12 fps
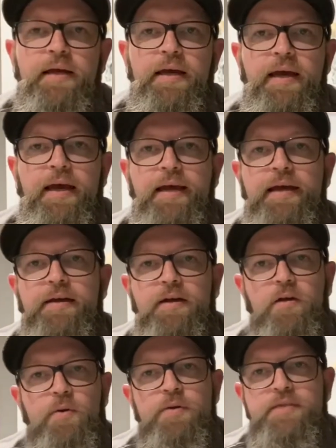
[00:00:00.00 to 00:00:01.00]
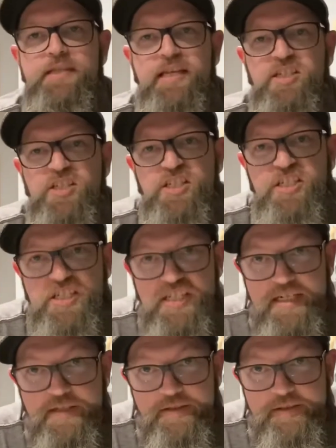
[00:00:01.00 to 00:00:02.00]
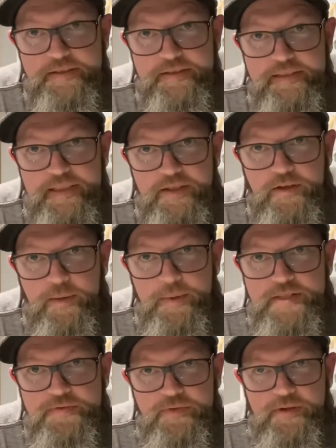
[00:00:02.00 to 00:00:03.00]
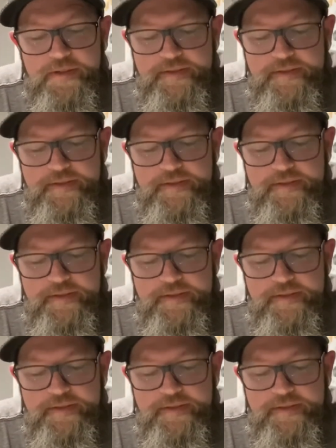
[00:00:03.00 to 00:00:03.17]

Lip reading: And I always get shit in comments for it.